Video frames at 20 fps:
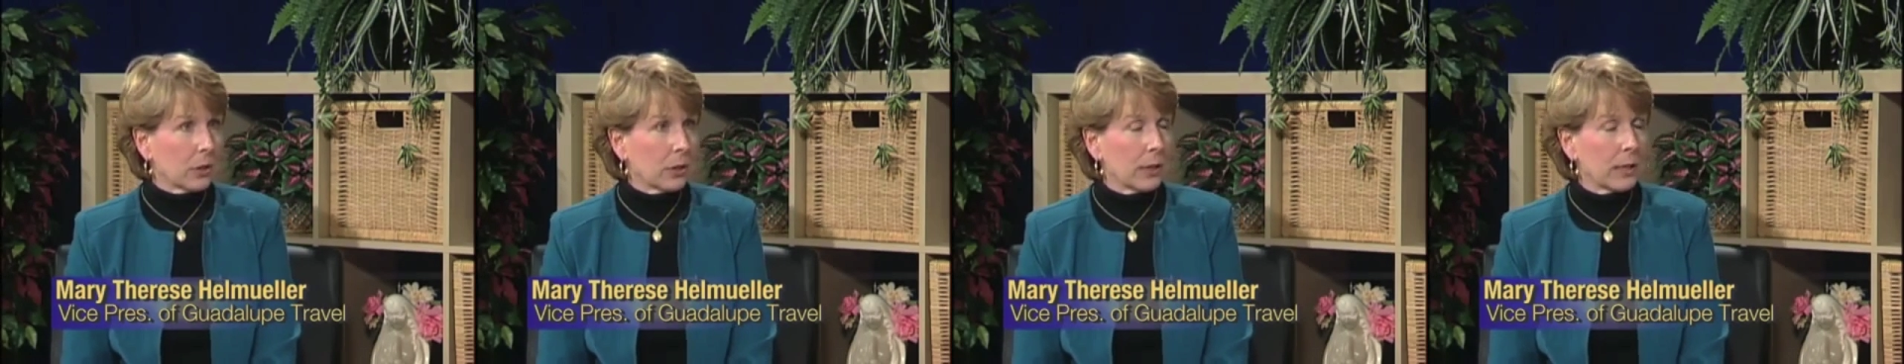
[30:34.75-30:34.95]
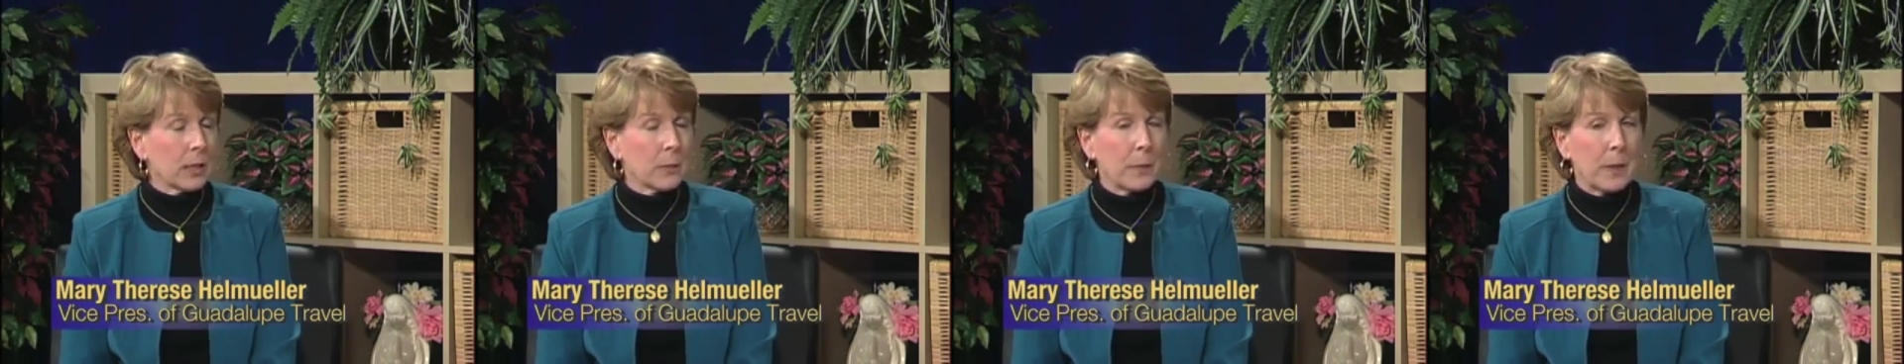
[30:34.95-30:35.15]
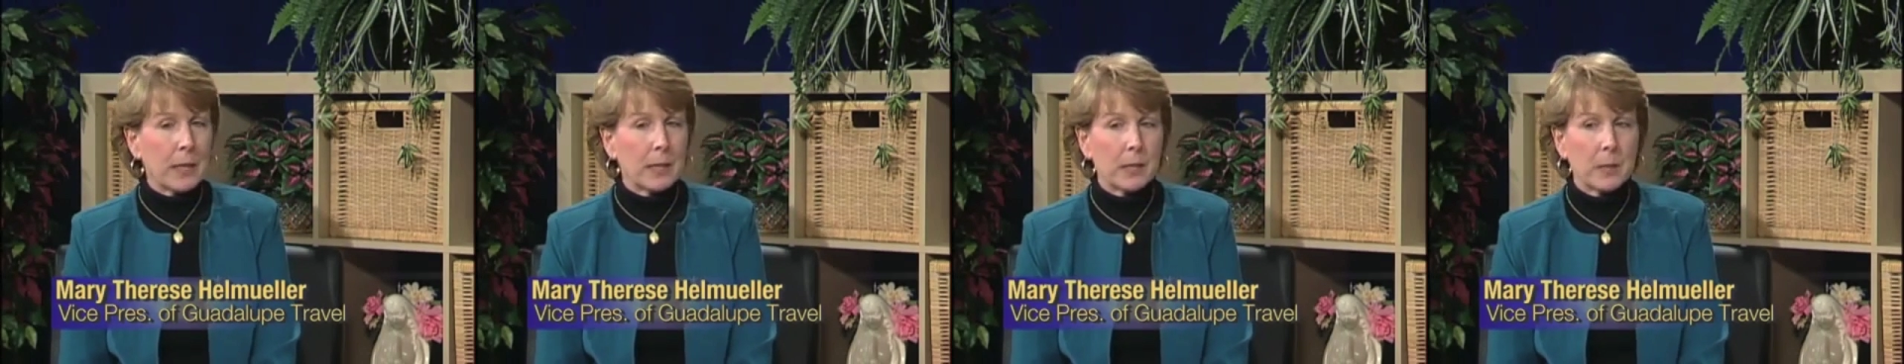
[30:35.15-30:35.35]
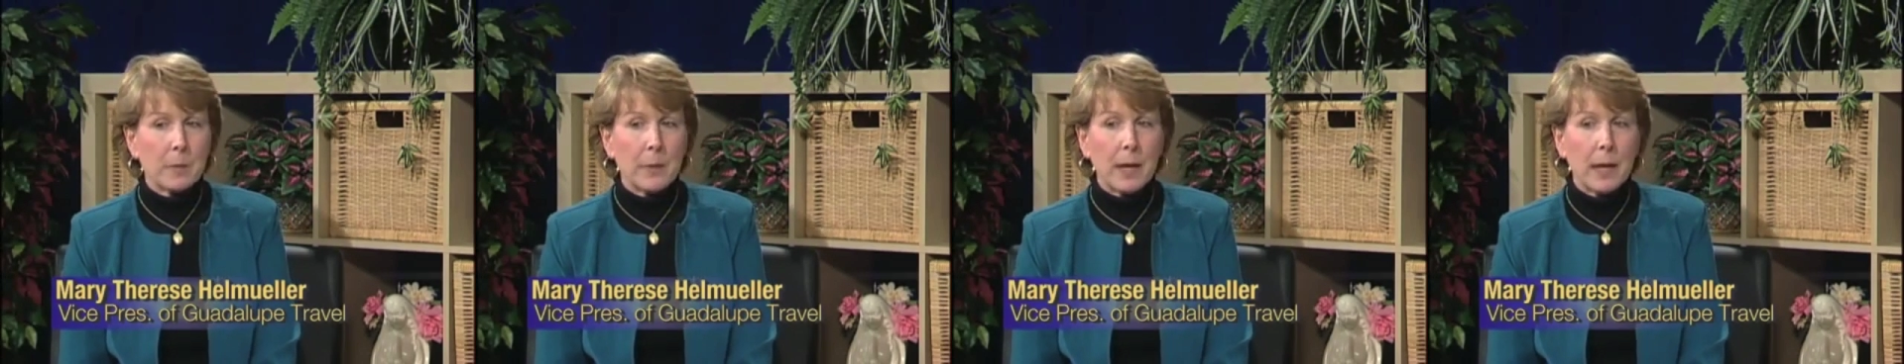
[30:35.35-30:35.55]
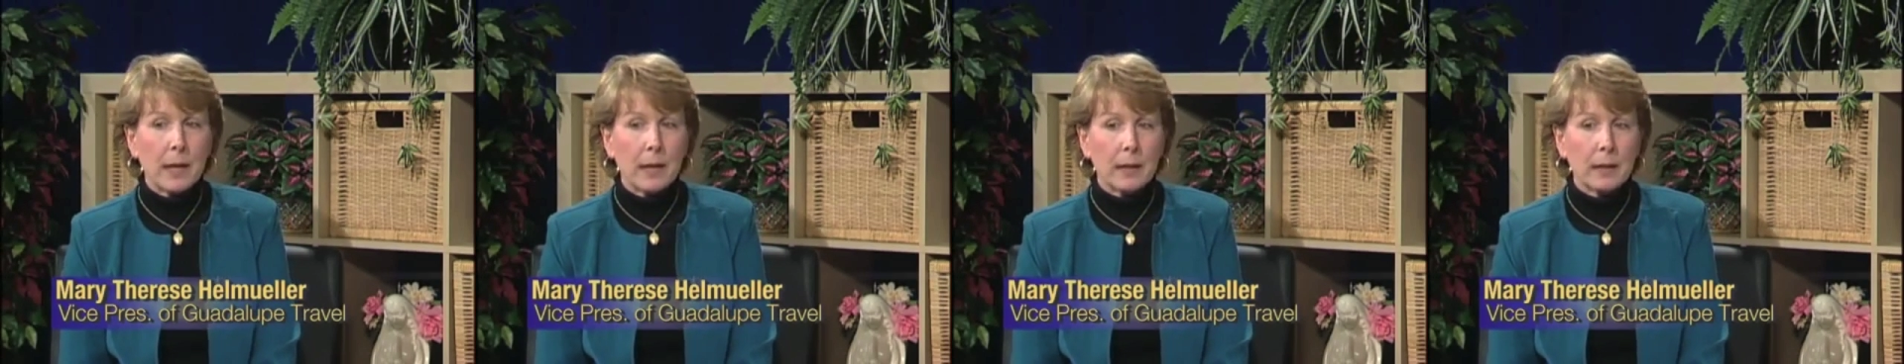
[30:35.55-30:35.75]
It is based
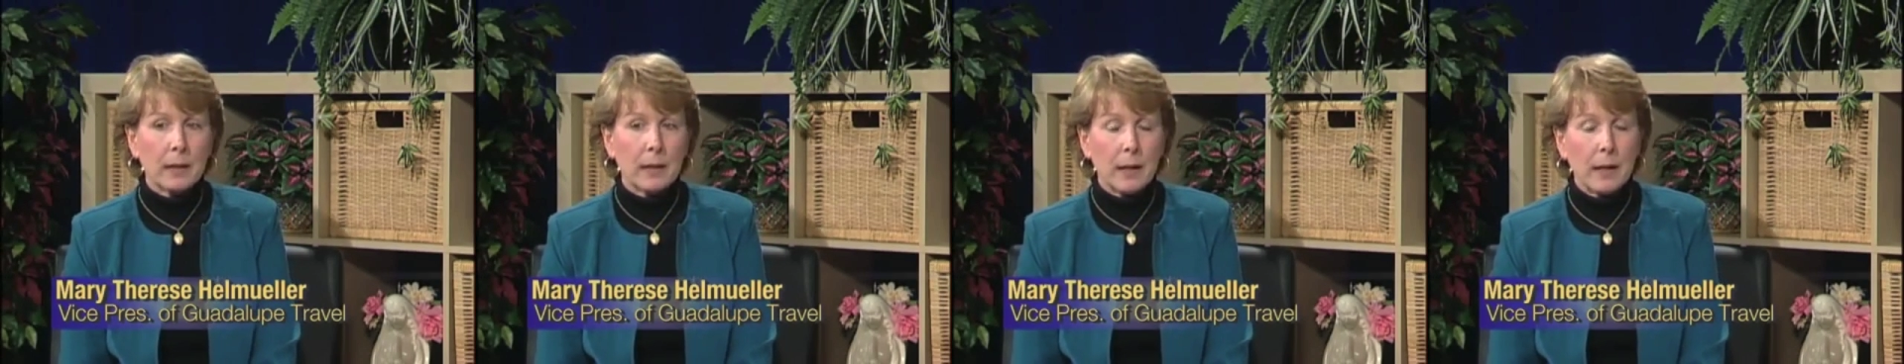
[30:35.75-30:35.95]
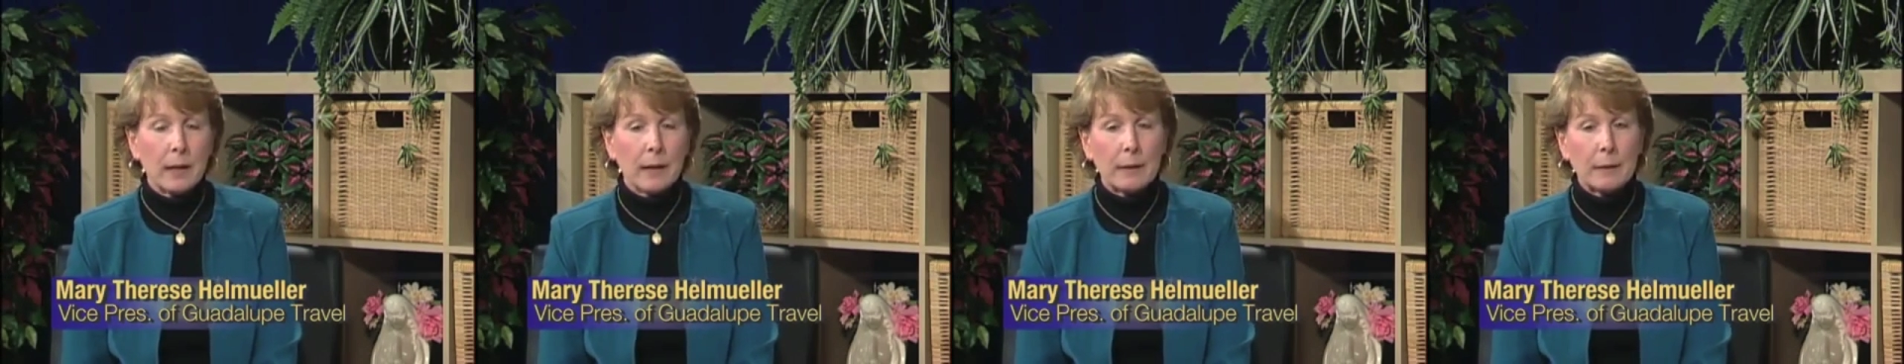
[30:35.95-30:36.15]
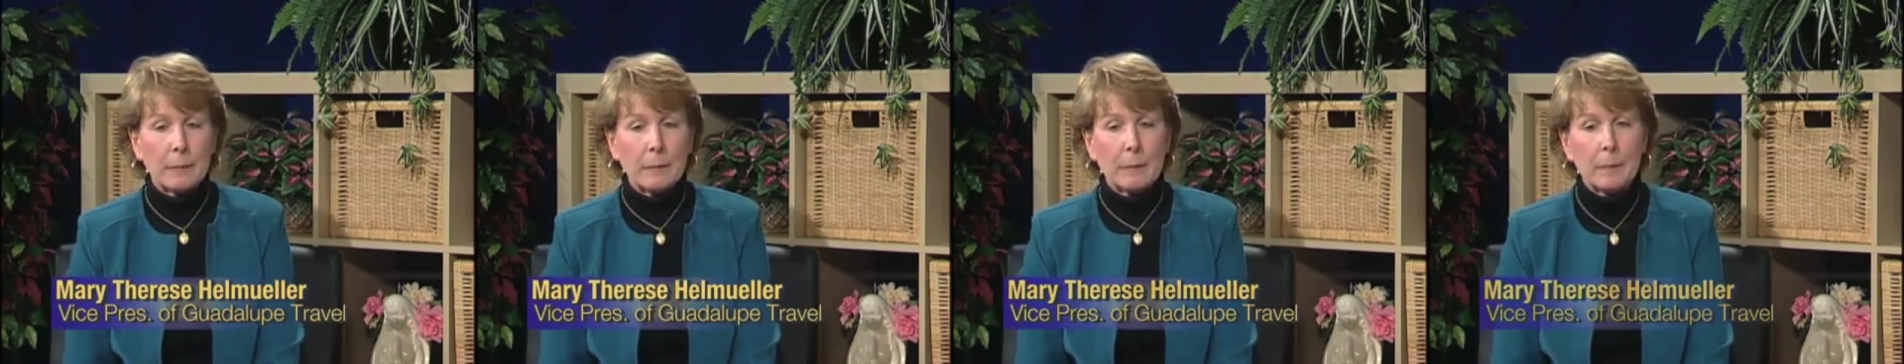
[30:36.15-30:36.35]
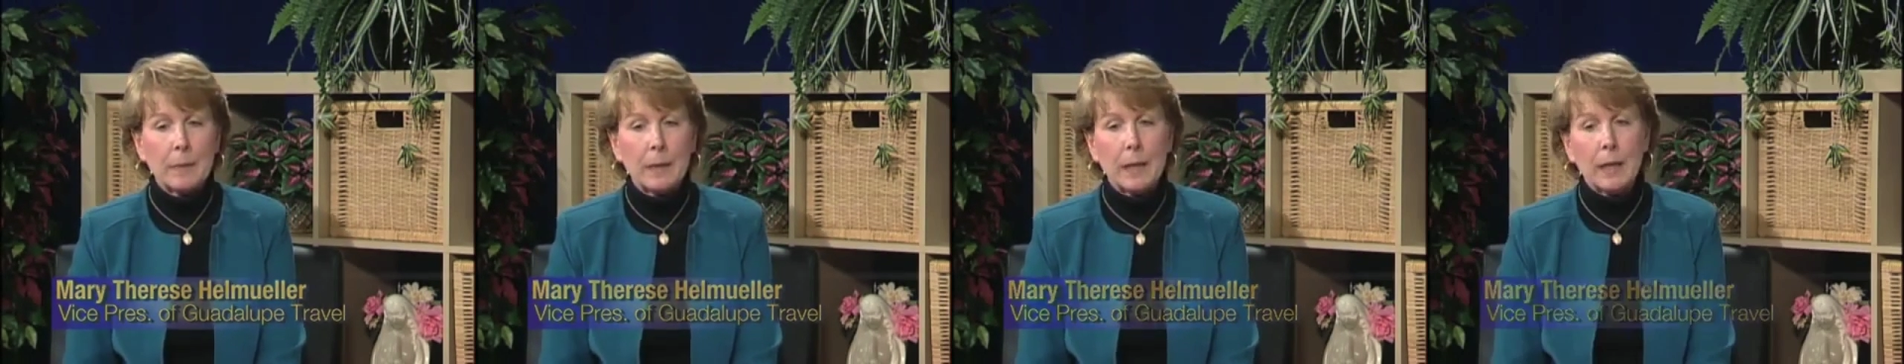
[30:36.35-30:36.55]
upon